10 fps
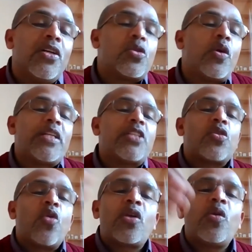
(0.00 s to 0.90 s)
So it
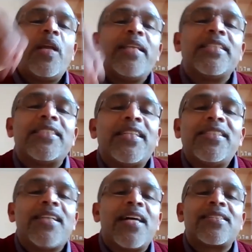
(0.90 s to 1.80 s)
is not only the
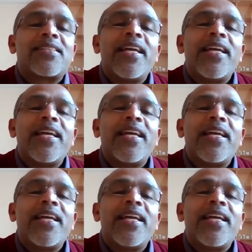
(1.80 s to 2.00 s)
church has